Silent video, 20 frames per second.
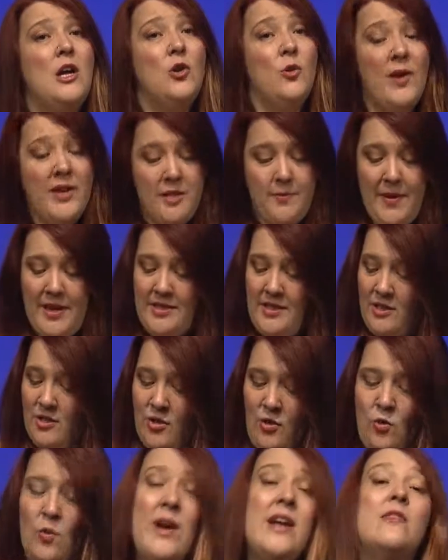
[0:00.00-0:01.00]
CreateSpace is
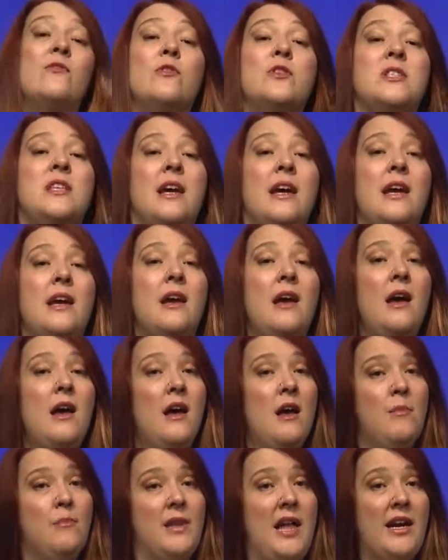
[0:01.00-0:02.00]
great for, say,
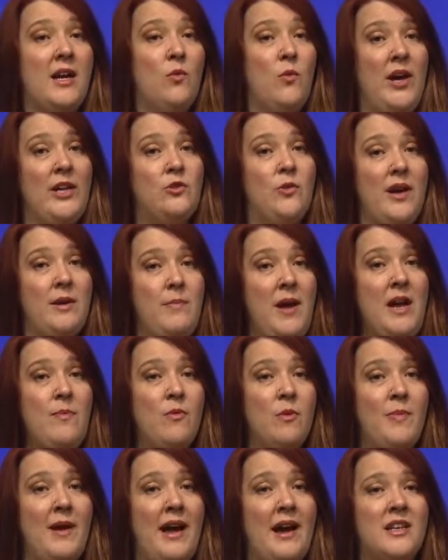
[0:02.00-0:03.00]
black and white trade
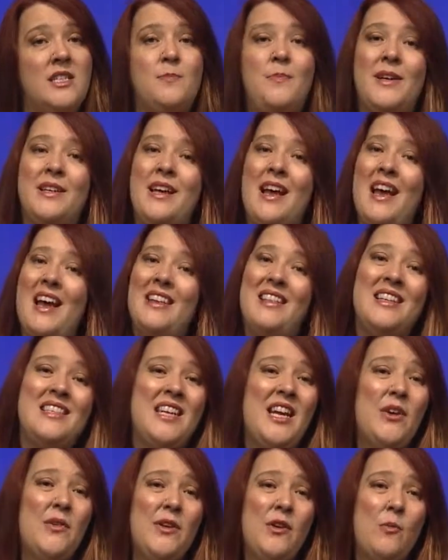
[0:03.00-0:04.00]
paperbacks, but the
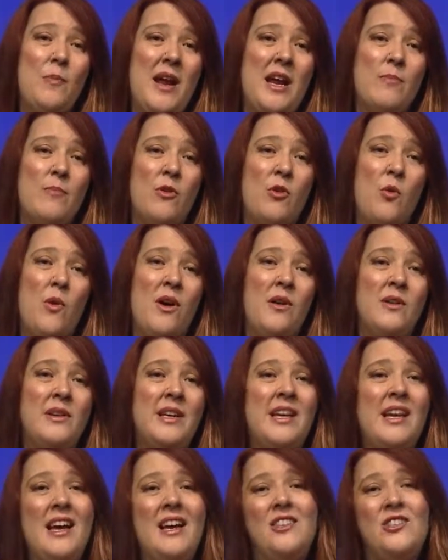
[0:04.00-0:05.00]
interior paper
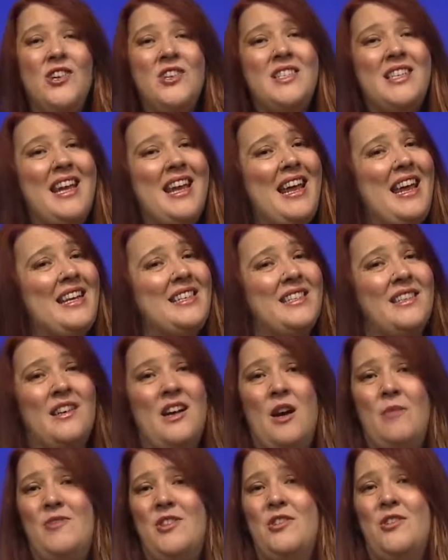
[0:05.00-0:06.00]
quality just isn't
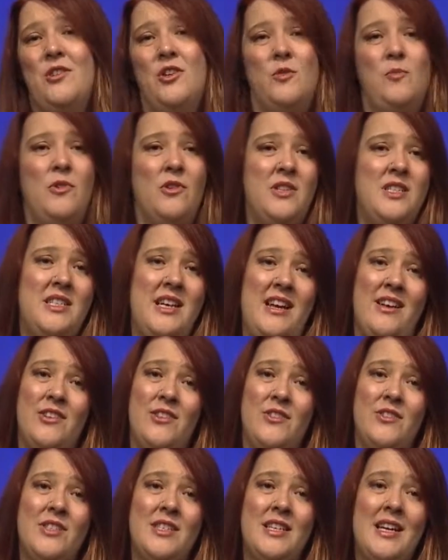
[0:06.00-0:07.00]
up to cookbook
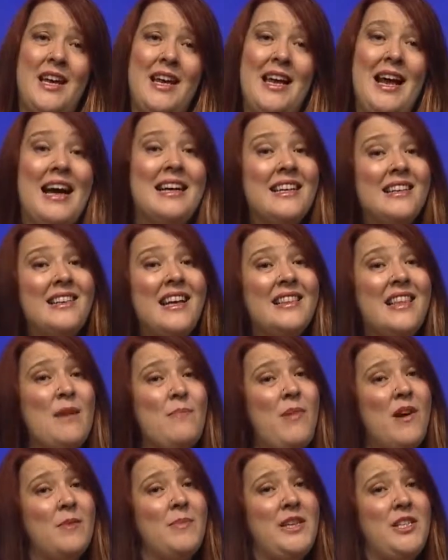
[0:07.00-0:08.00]
standards. I didn't let that
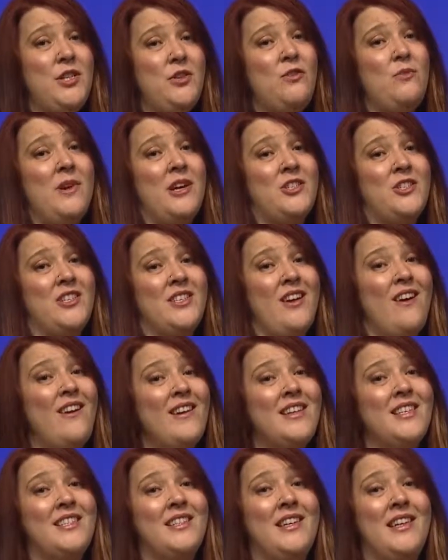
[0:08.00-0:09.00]
bug me too much because
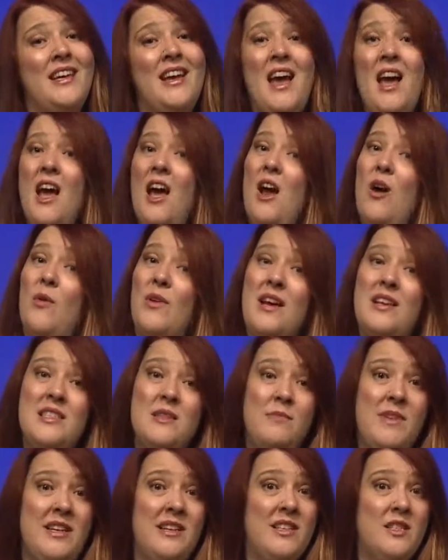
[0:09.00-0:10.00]
honestly, when I
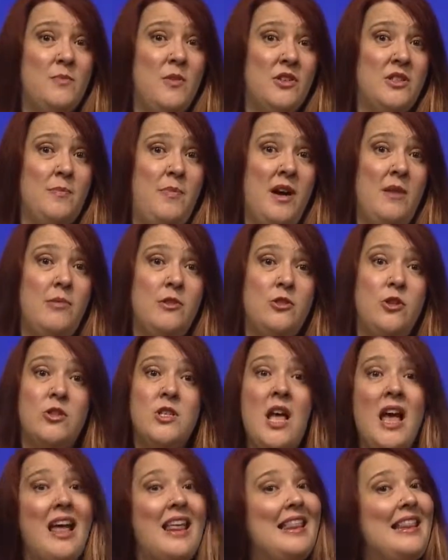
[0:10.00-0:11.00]
submitted this book to publishers,
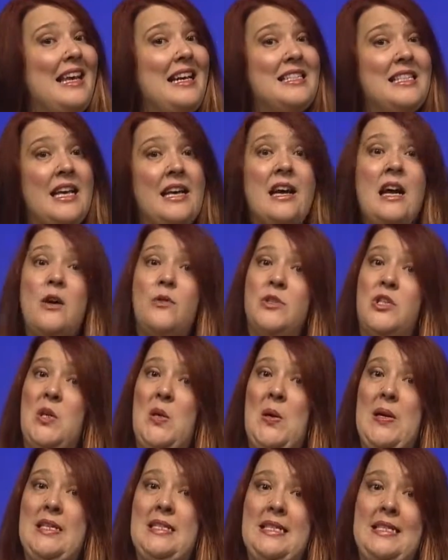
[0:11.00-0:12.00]
they said I was
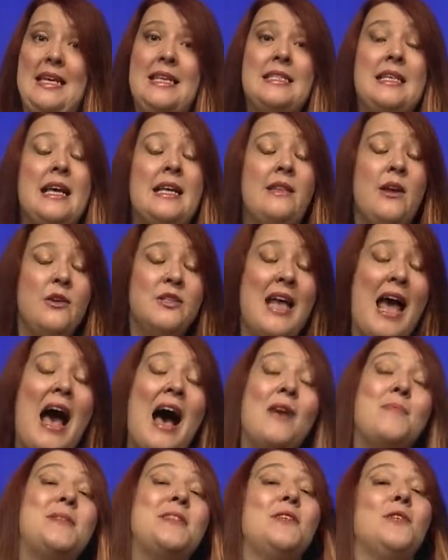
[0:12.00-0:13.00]
crazy. They said there's
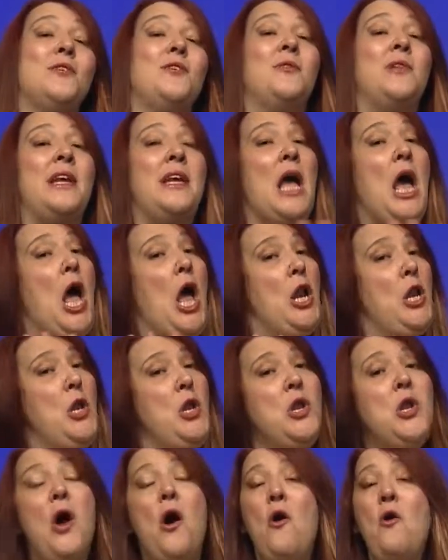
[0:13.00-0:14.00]
absolutely
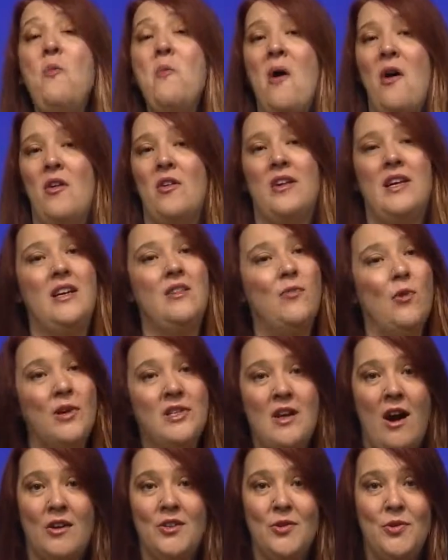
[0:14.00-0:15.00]
no market for a
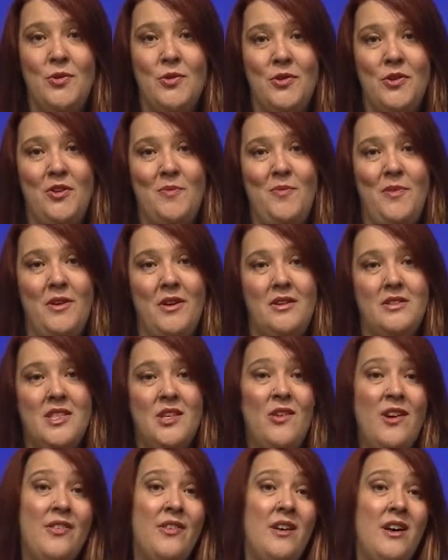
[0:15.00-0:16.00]
Doctor Who cookbook.
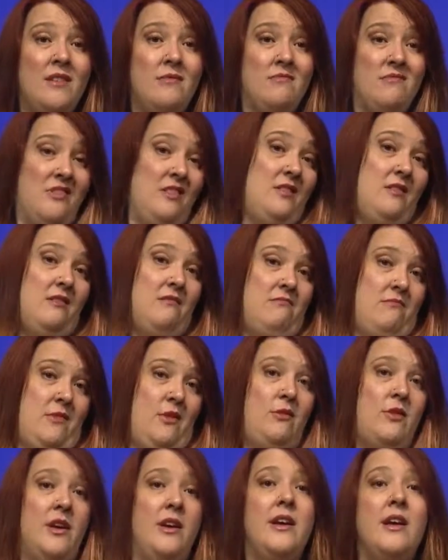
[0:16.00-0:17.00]
So I thought, well,
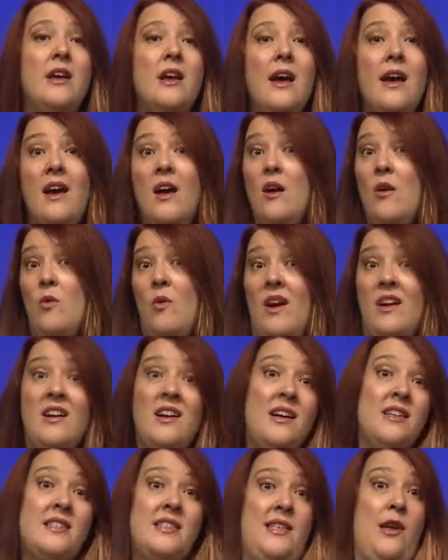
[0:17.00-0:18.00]
okay, why
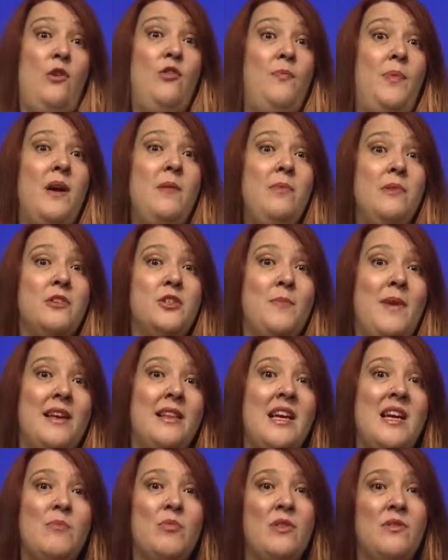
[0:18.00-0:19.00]
not self-publish my
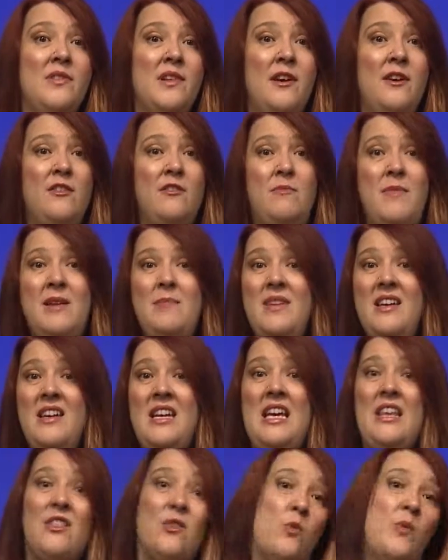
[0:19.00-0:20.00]
labor of love?
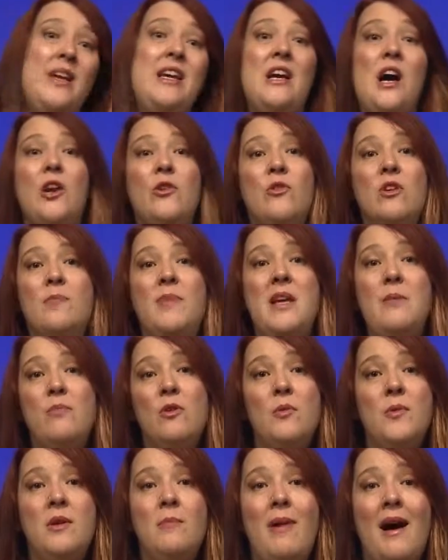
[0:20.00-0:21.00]
Maybe 300
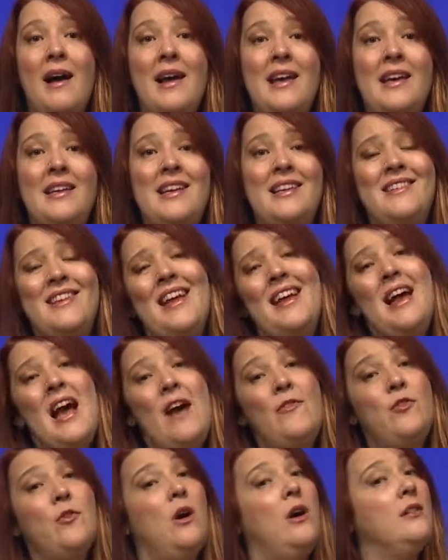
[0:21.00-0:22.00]
people would buy it, and
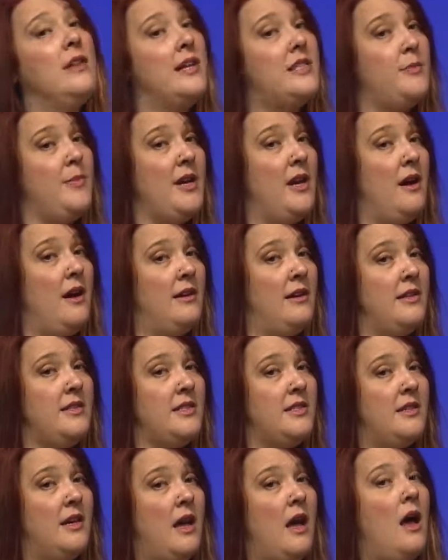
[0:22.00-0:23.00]
after all, let's be
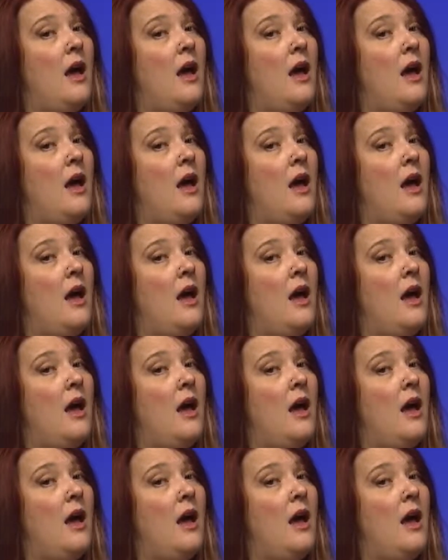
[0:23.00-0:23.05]
honest,